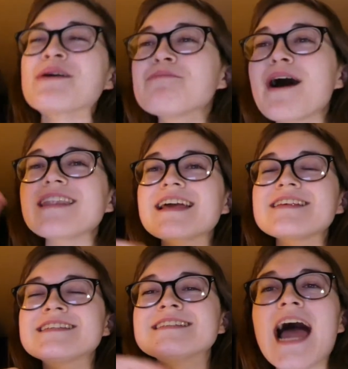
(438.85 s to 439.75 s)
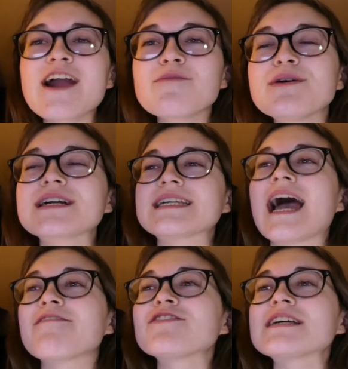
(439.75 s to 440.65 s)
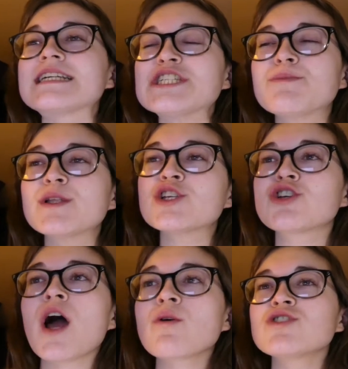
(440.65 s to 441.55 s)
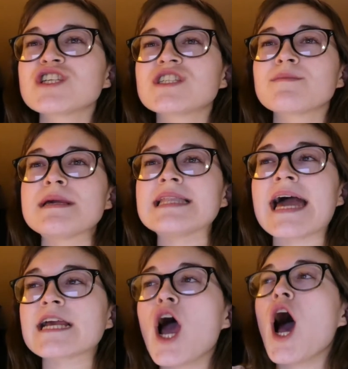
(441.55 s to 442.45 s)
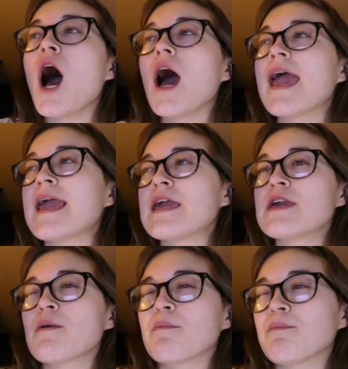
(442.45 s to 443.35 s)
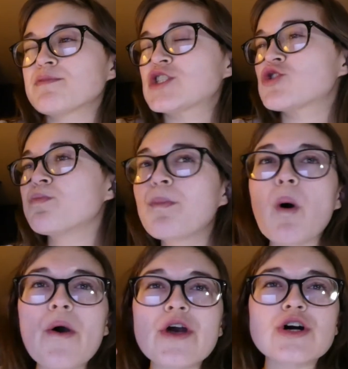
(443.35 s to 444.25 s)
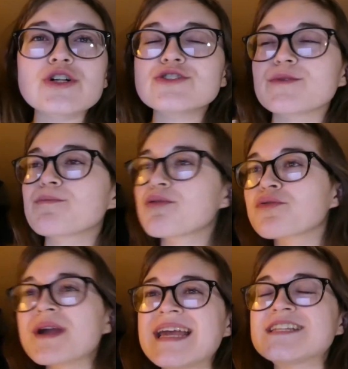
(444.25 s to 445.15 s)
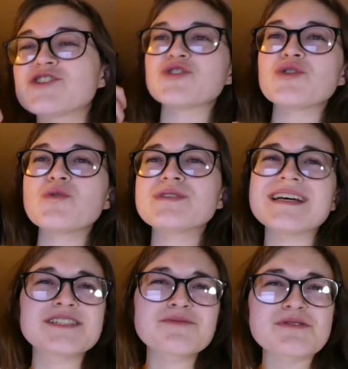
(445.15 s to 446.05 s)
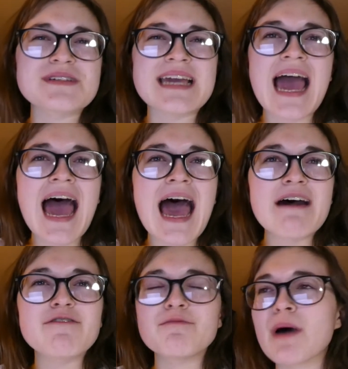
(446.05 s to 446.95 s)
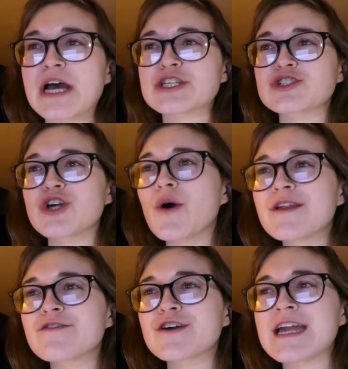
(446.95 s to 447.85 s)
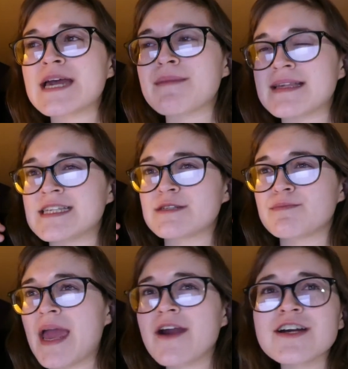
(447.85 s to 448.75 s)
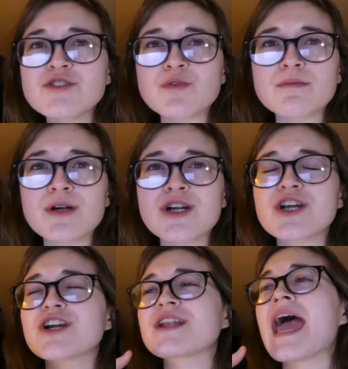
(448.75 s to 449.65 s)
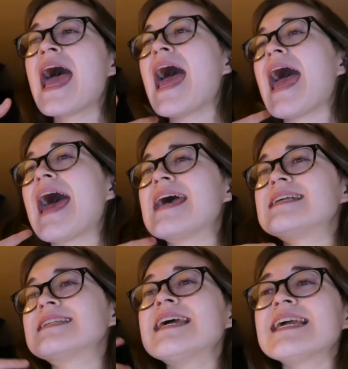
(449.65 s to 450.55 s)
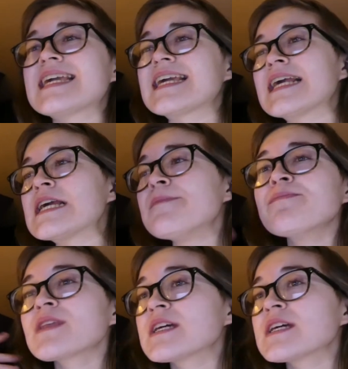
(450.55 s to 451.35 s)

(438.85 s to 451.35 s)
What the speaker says: But like this entire book, I feel like he's been shown just to be like a spoiled prince who doesn't really have much going for him, as his parents were murdered, and he